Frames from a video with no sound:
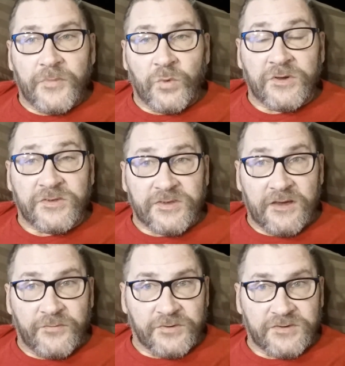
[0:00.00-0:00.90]
would it
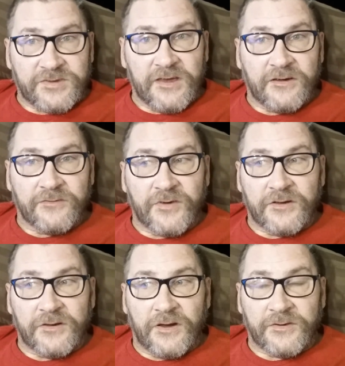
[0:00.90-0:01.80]
say, for the sake of
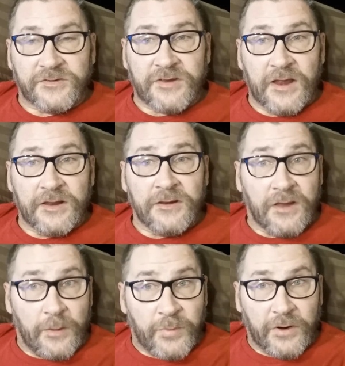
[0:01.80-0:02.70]

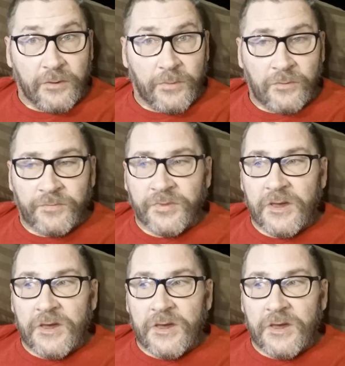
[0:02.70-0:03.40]
understanding a parable,